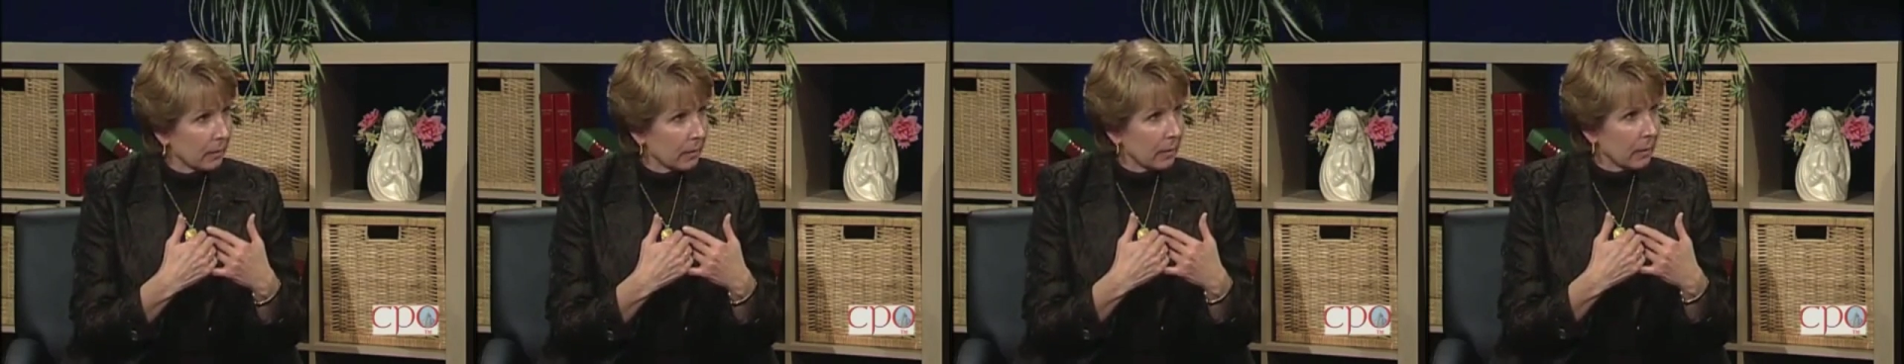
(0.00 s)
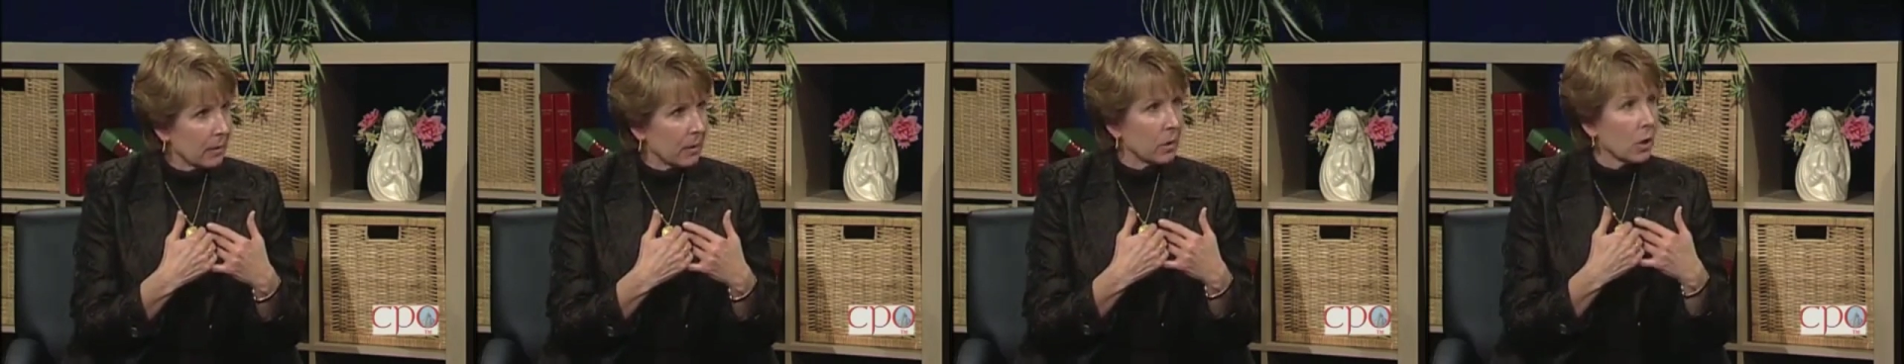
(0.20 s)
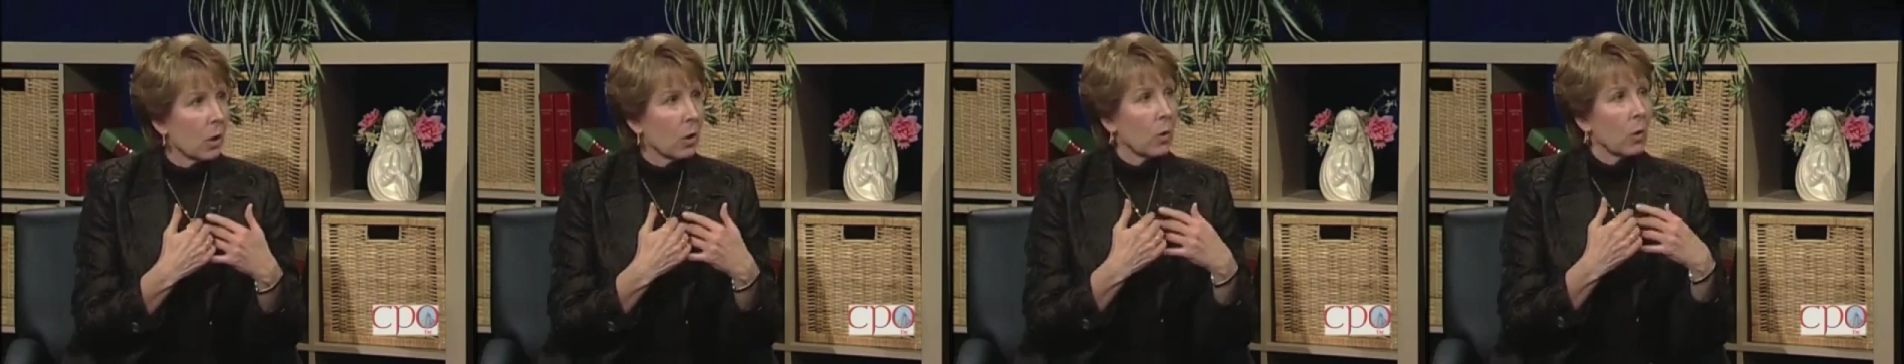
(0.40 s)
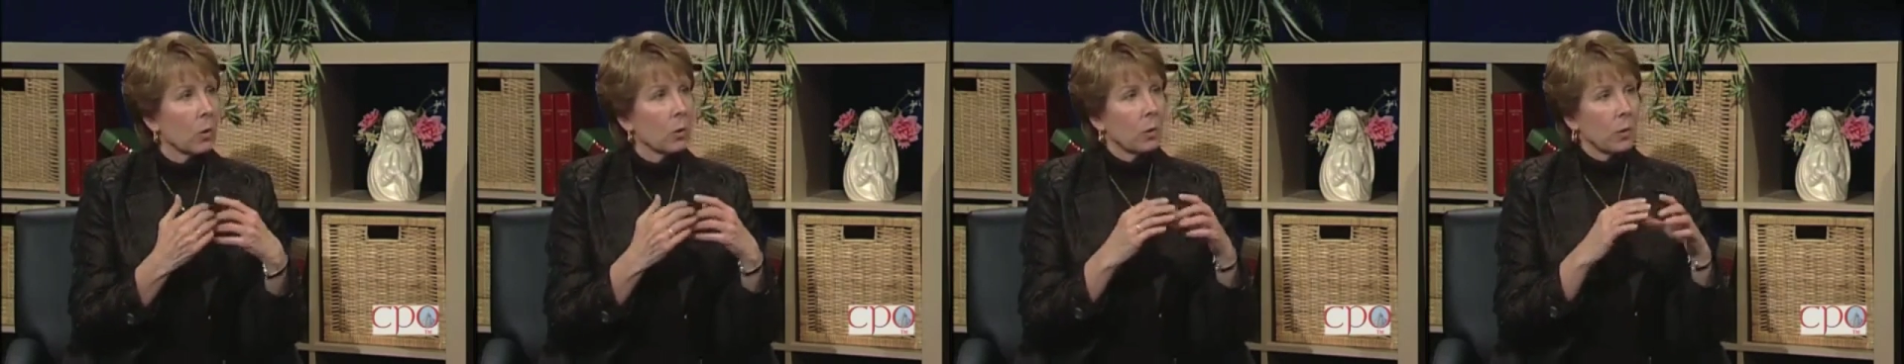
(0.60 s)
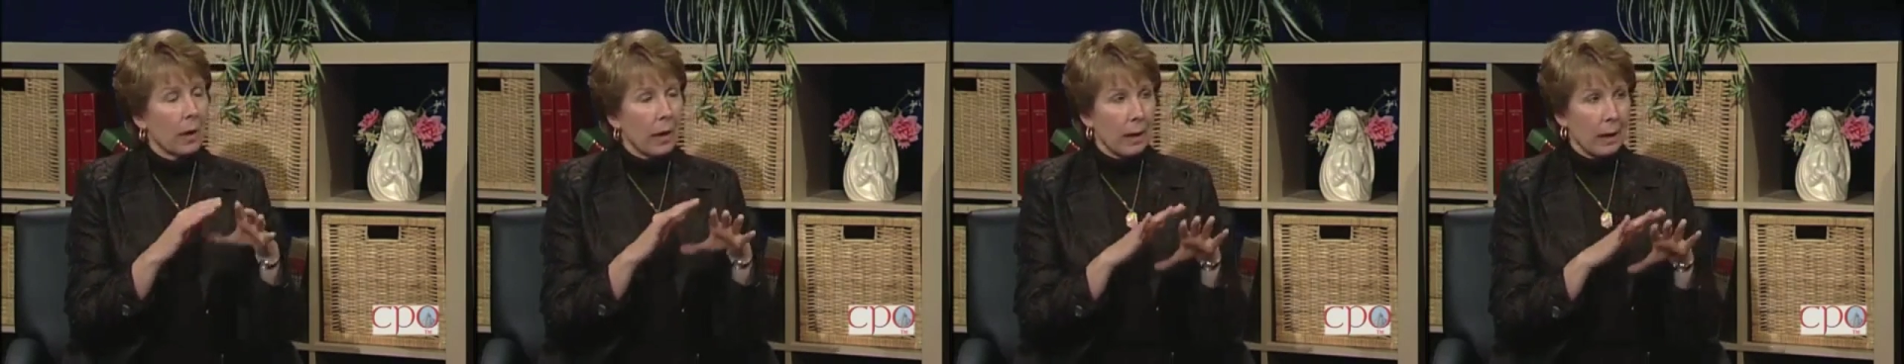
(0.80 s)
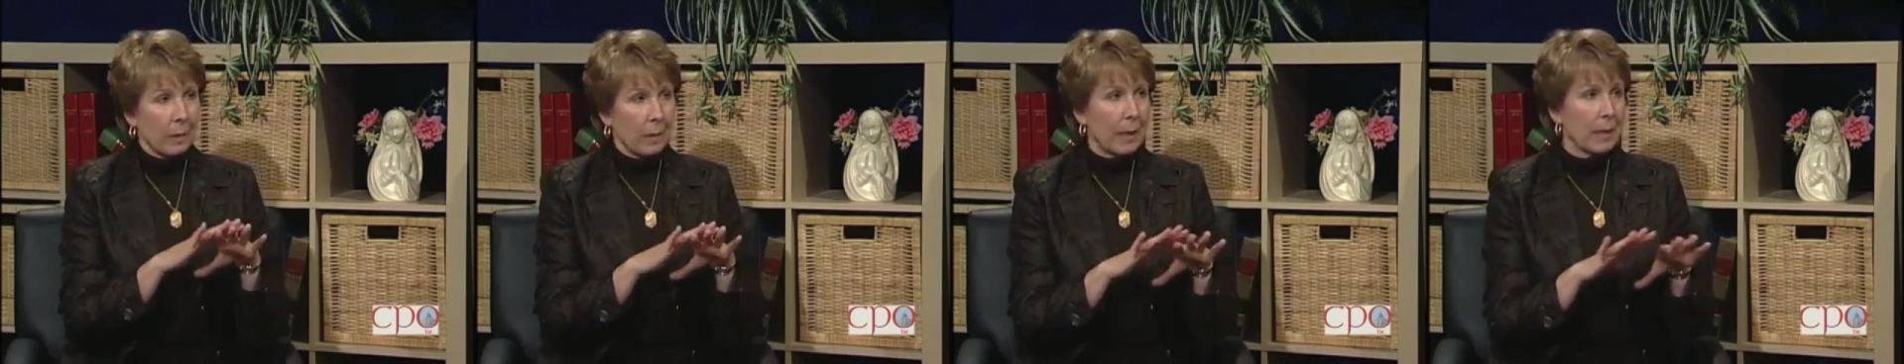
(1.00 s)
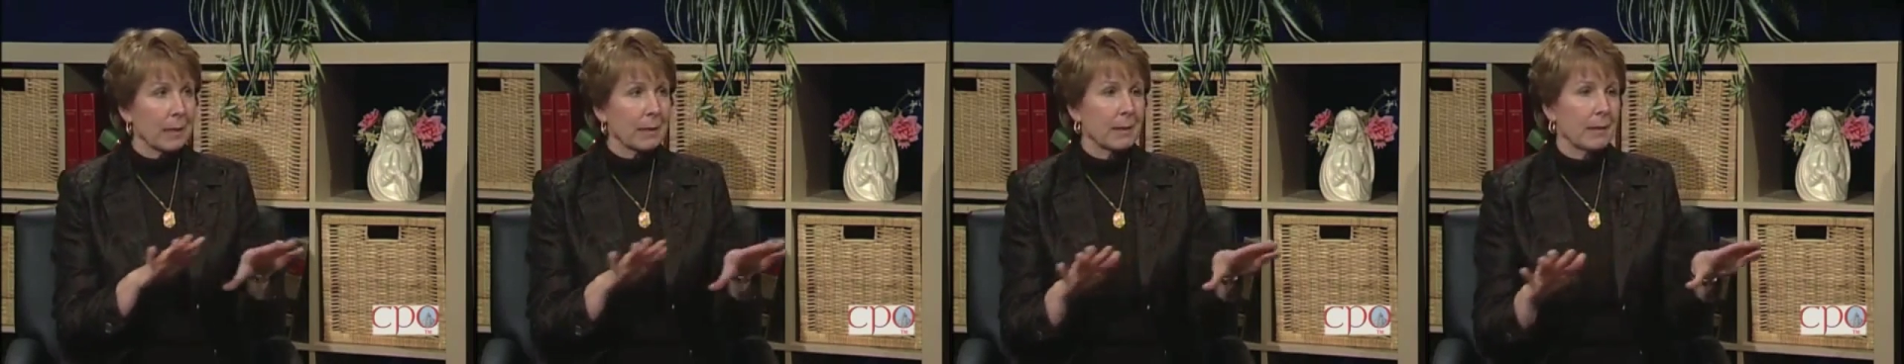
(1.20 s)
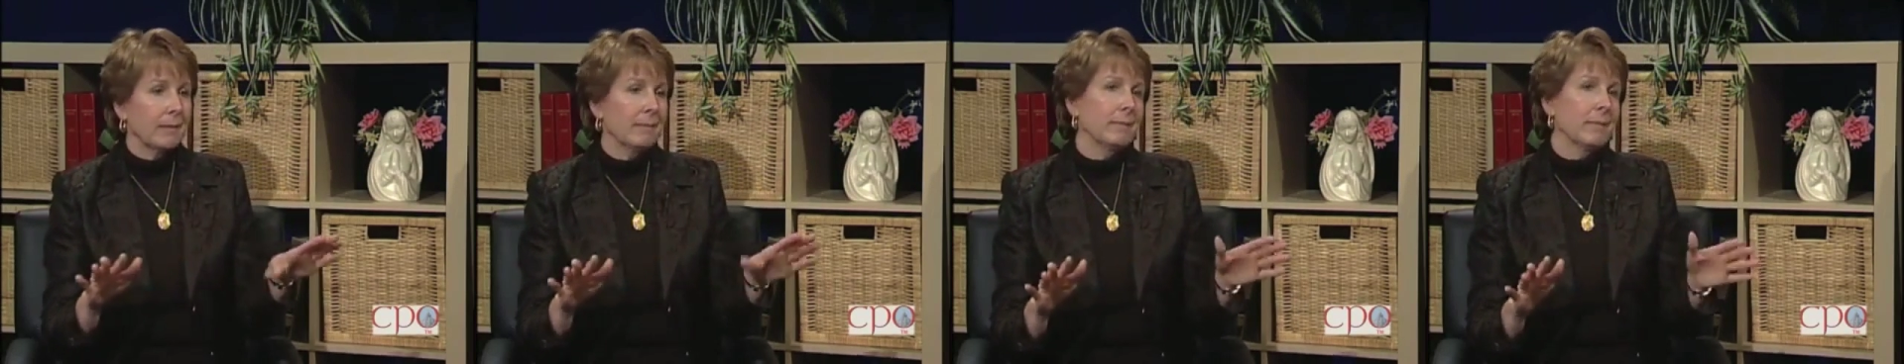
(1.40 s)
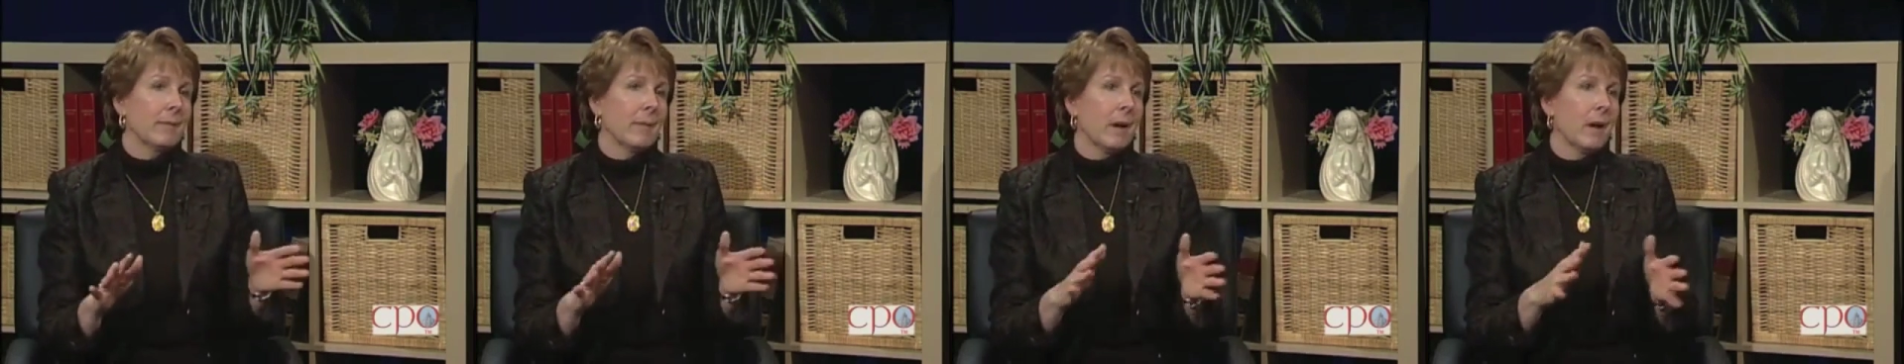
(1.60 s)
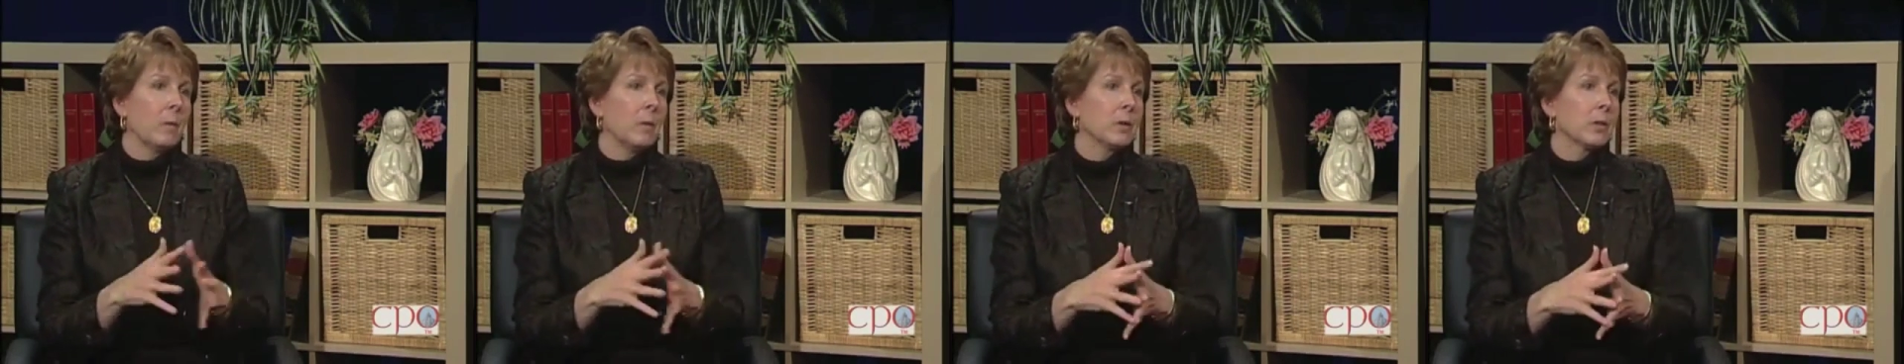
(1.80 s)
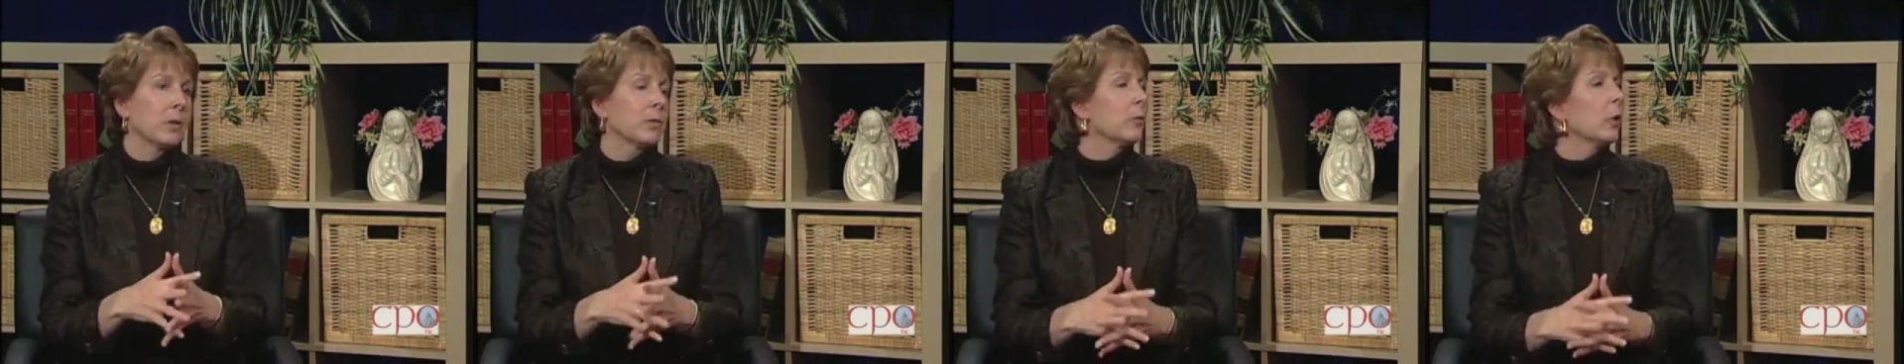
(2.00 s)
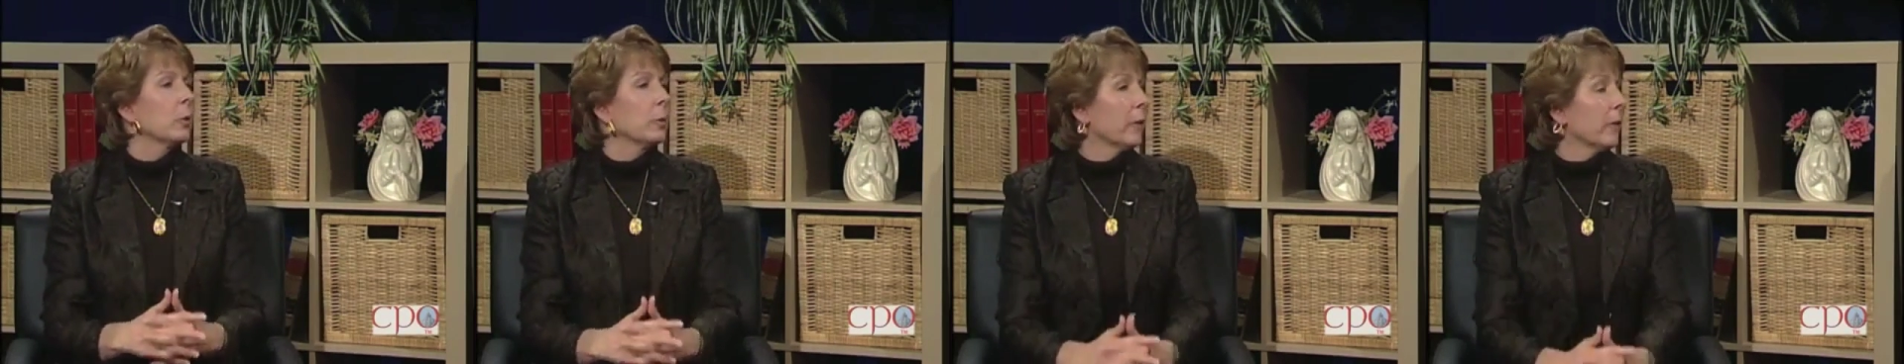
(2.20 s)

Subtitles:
So it's almost a form